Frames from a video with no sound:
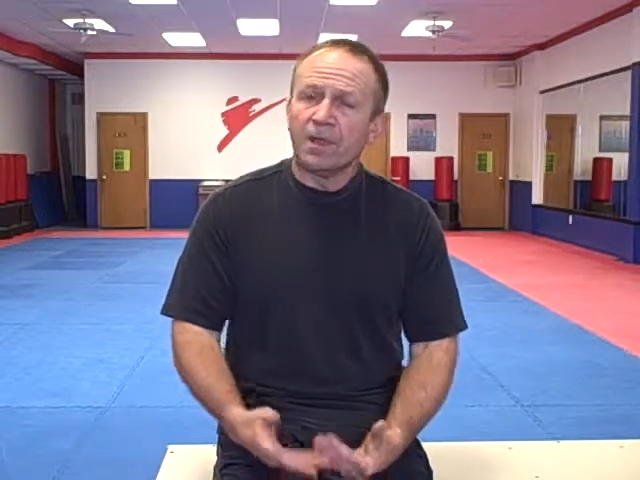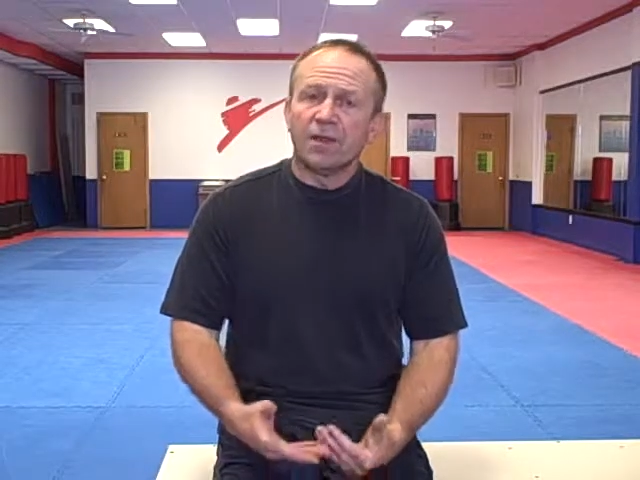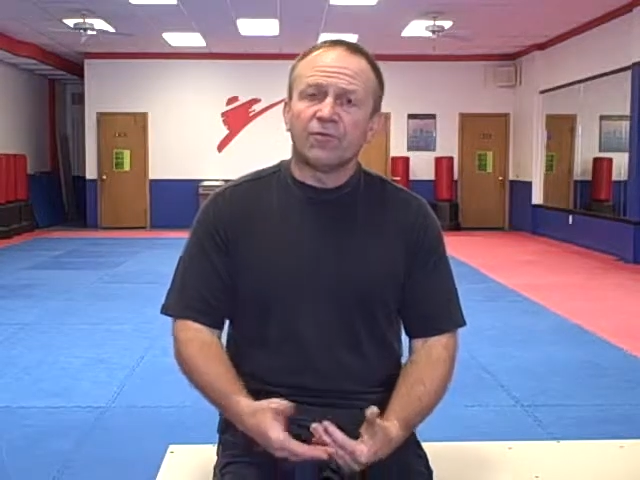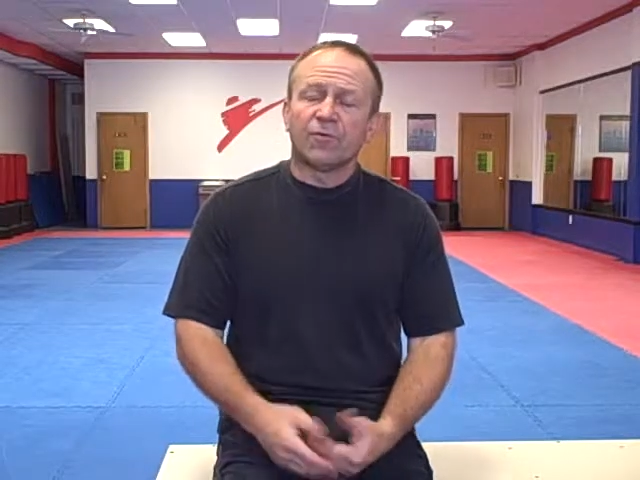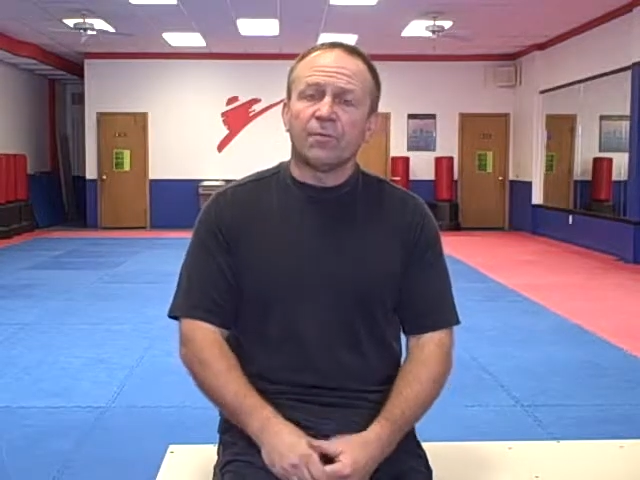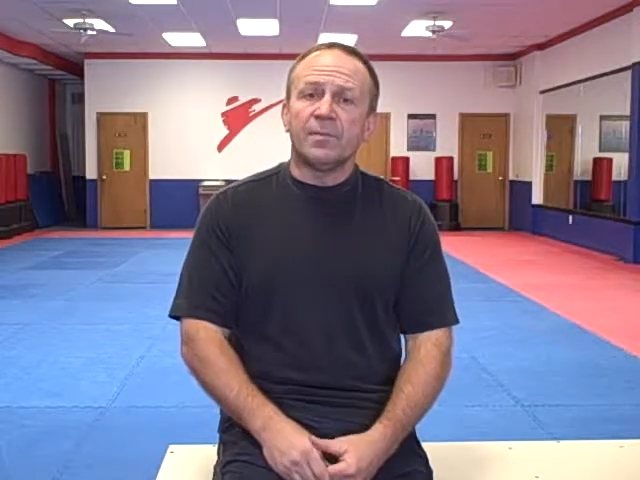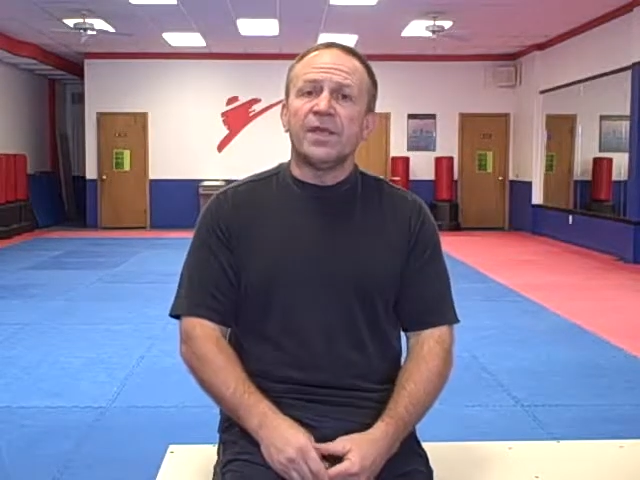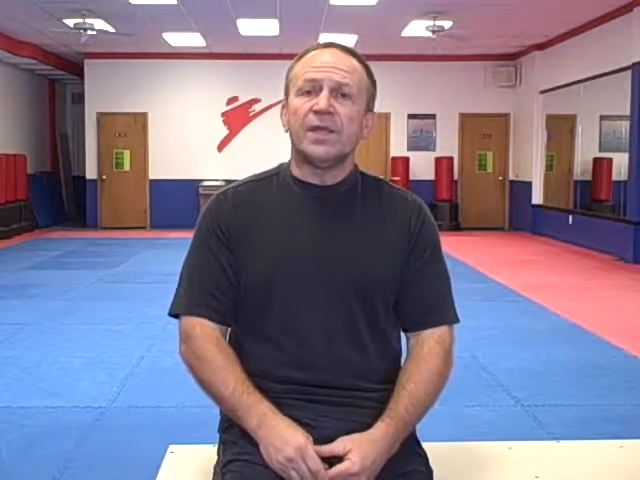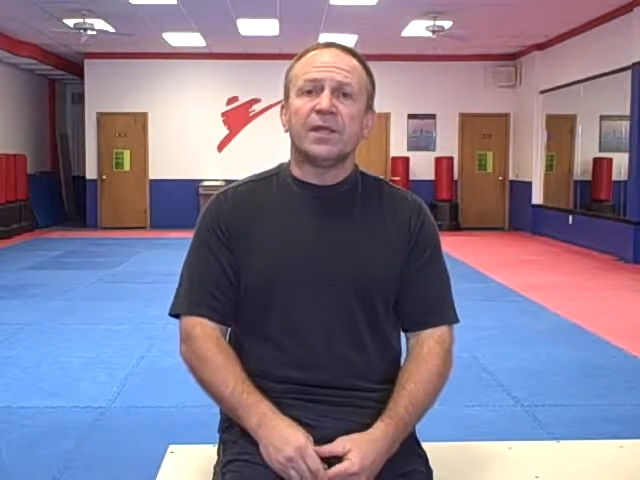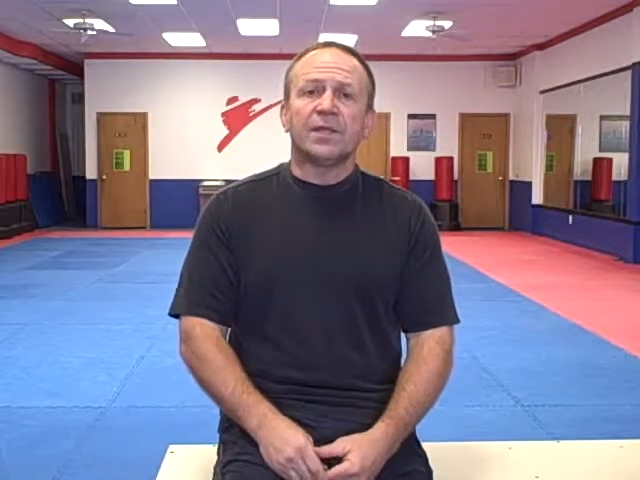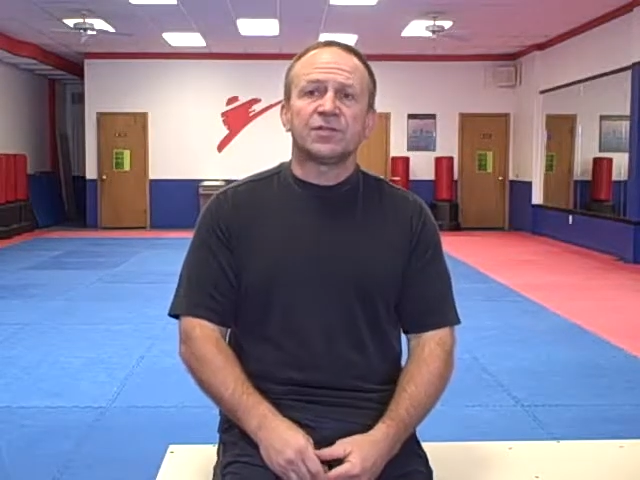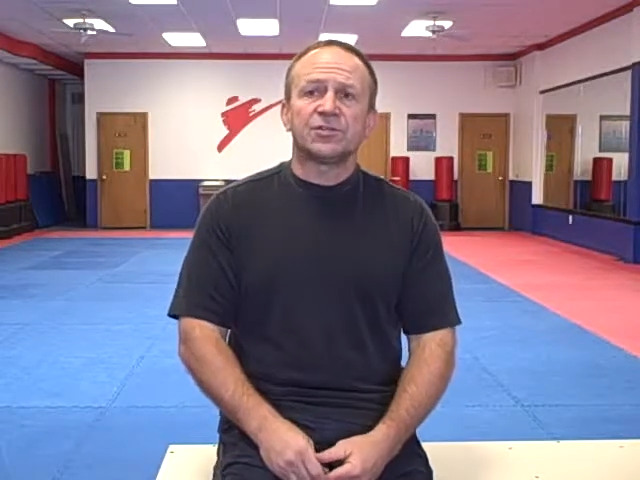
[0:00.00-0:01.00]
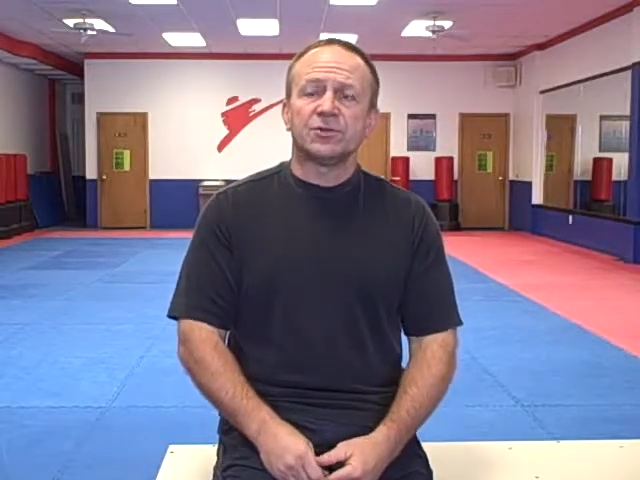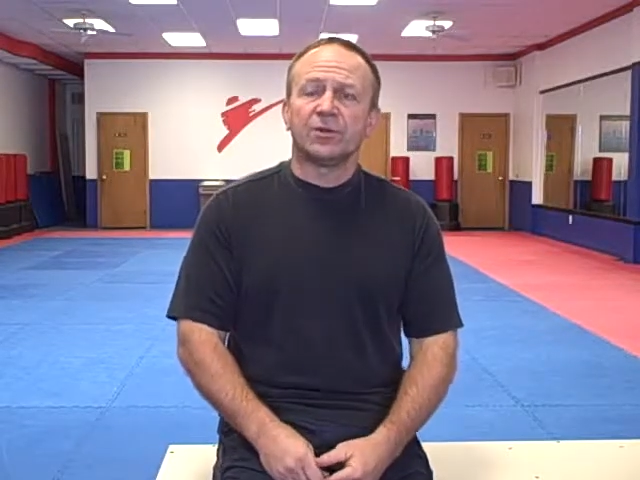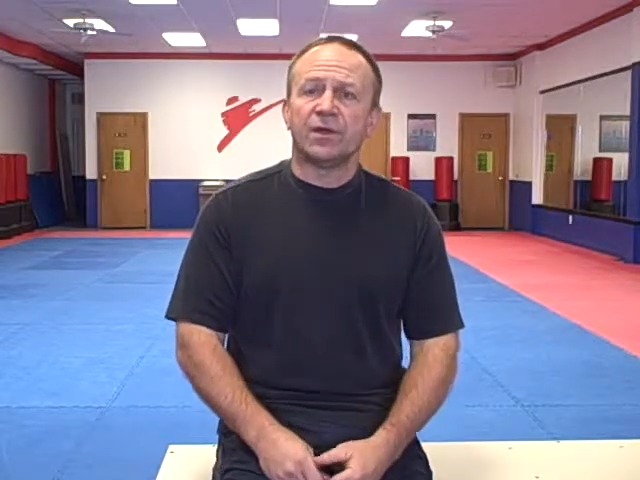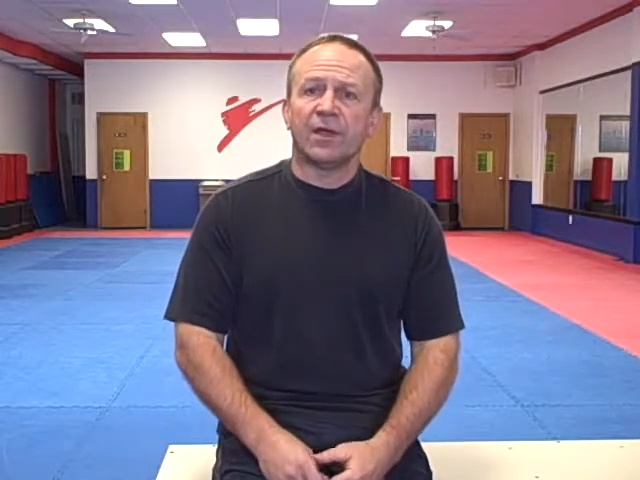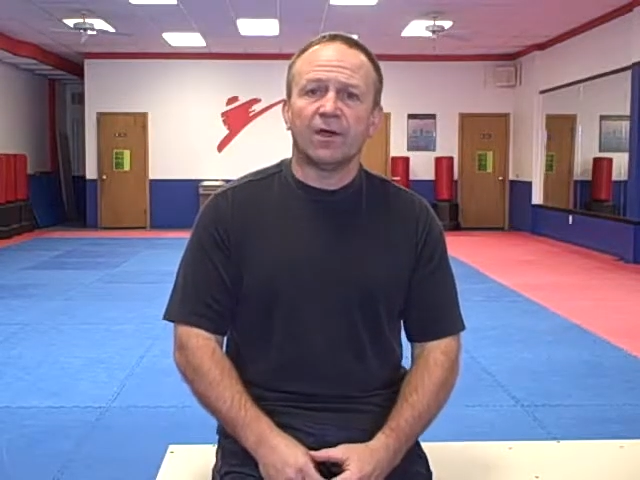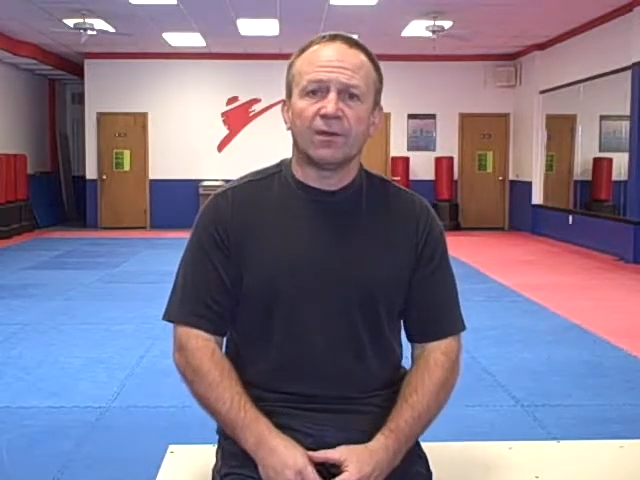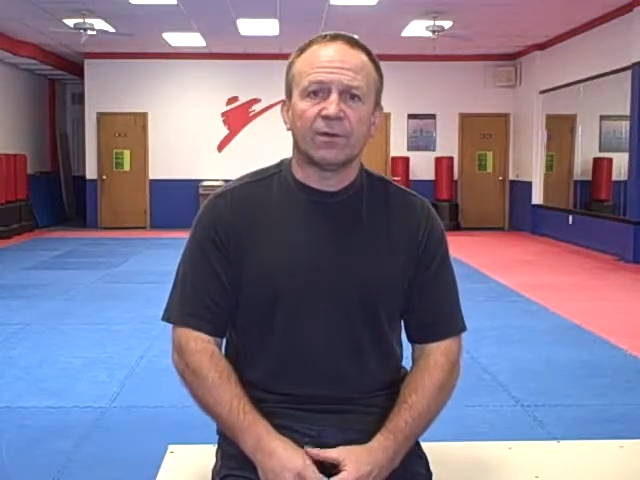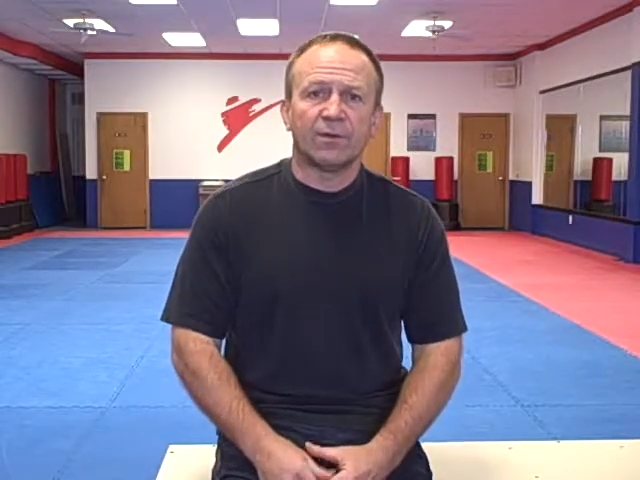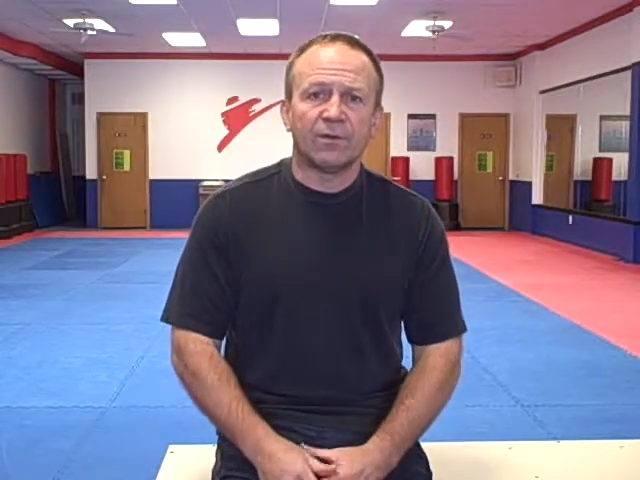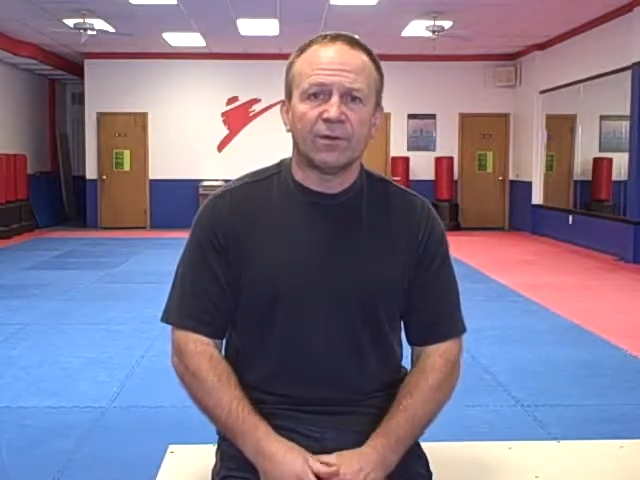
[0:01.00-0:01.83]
For me, it turned out